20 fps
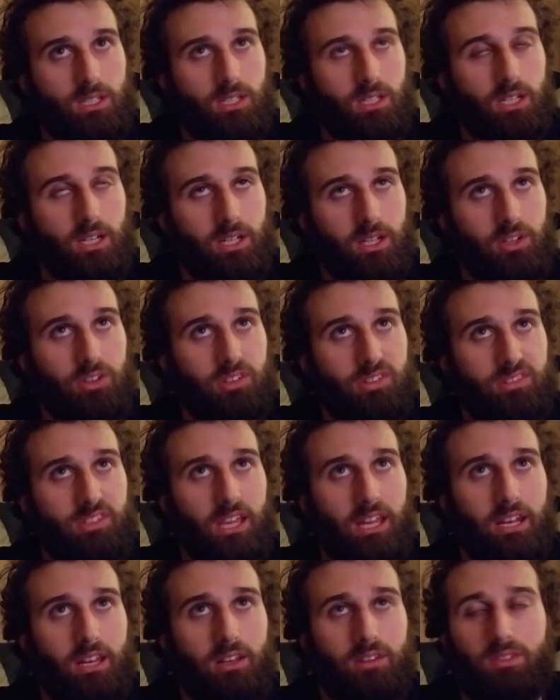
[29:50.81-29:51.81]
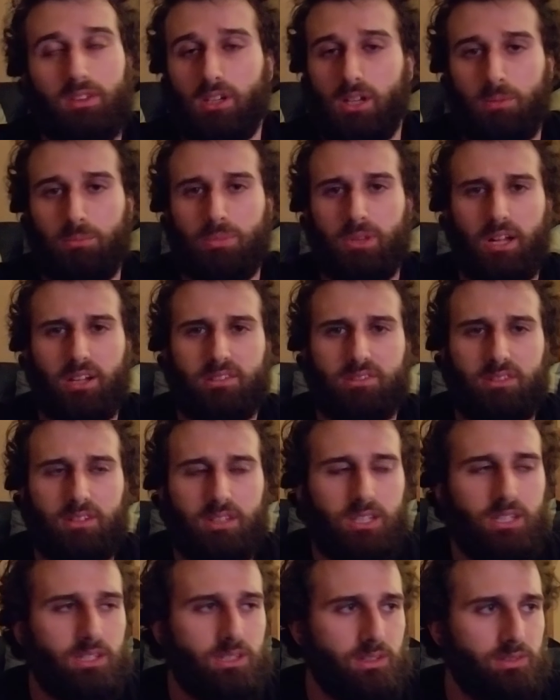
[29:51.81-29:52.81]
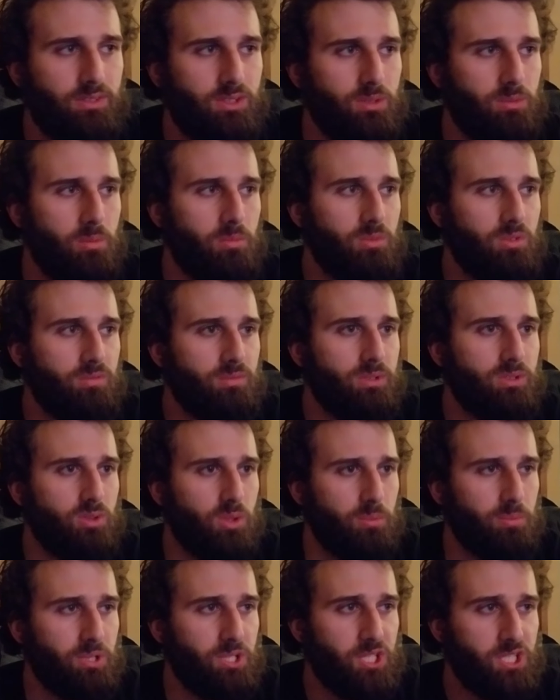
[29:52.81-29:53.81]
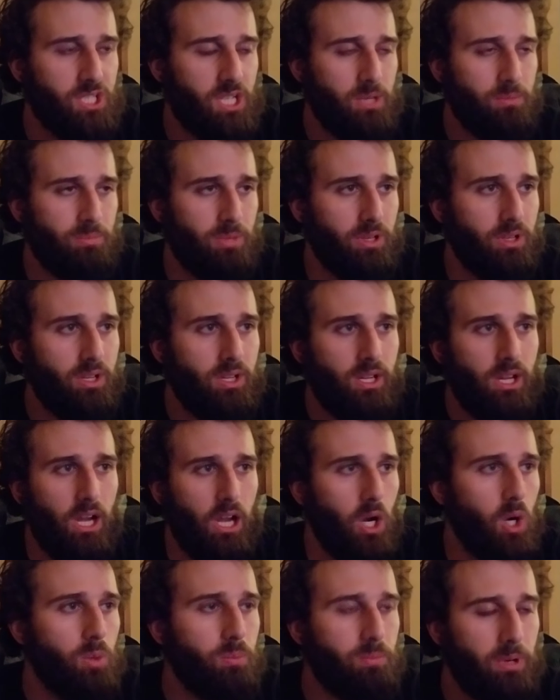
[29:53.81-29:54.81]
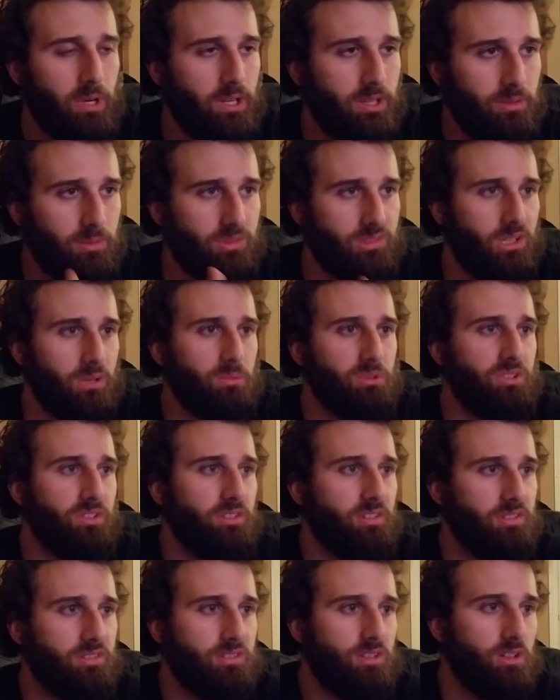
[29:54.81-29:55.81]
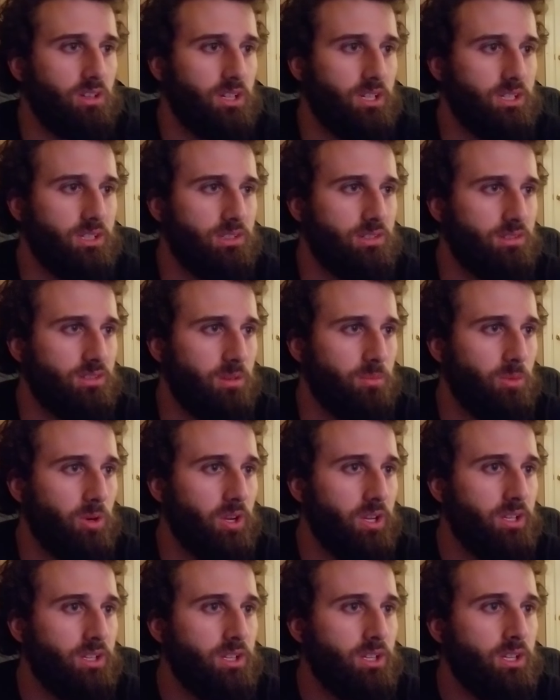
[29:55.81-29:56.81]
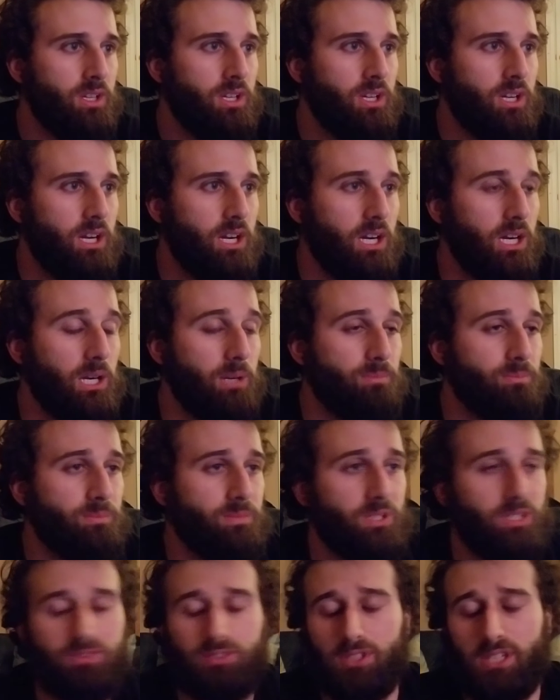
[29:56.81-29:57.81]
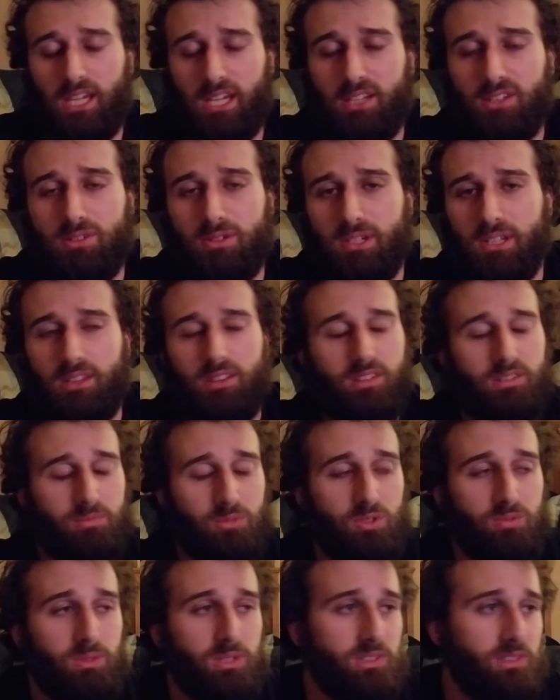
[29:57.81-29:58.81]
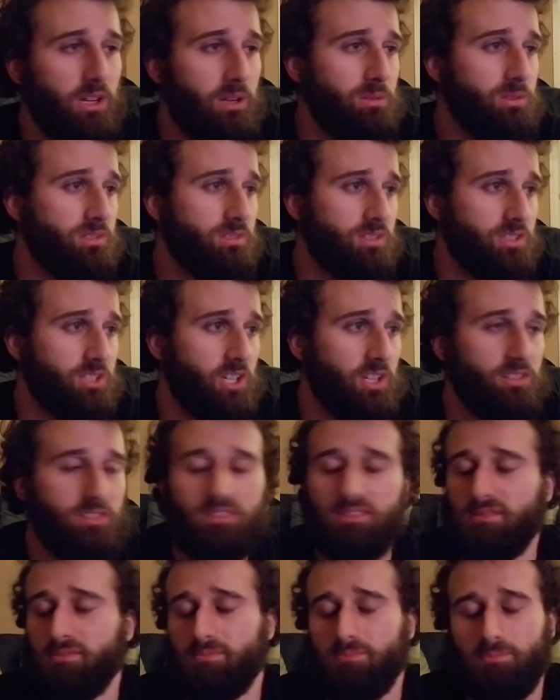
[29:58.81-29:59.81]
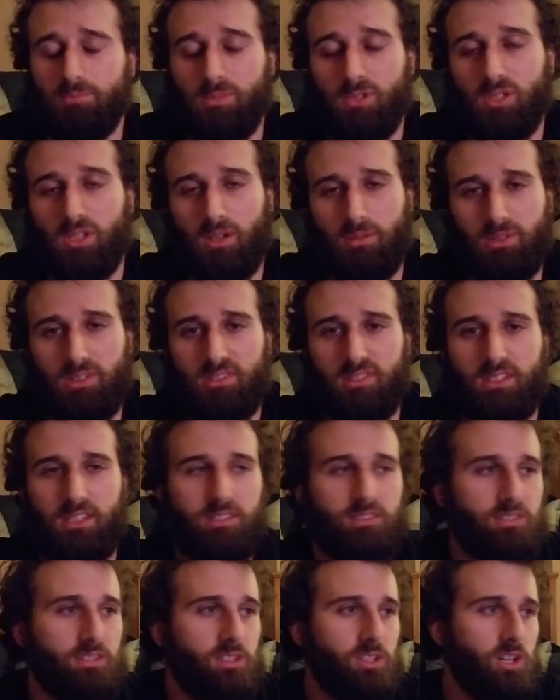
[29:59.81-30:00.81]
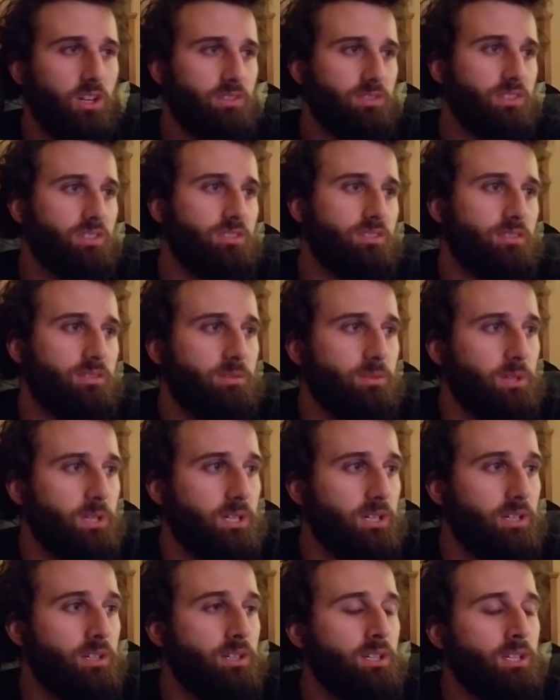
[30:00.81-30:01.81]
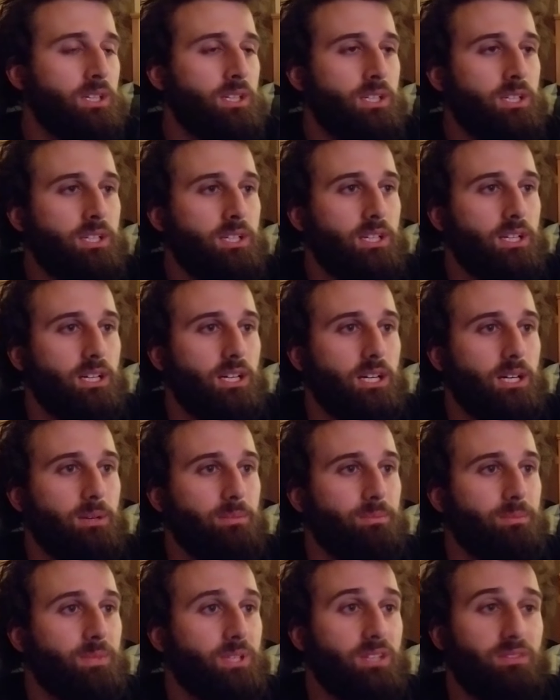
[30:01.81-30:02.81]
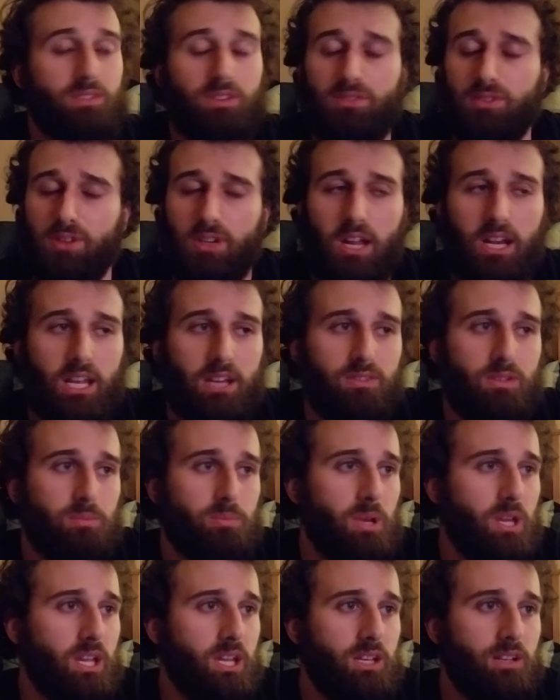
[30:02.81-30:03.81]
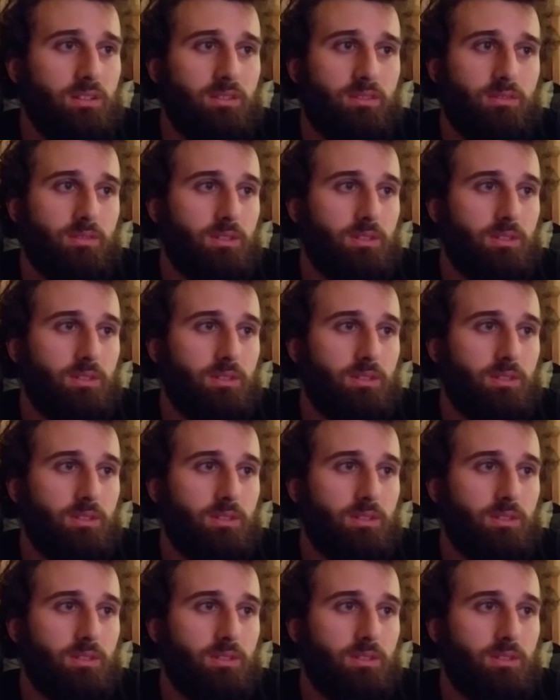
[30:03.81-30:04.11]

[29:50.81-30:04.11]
an understanding of the complexity of human movement to appreciate, but I hope I was able to distill it in some way. If you can't do any of these movements, I would suggest come and see us in the office. And even if you're not having pain,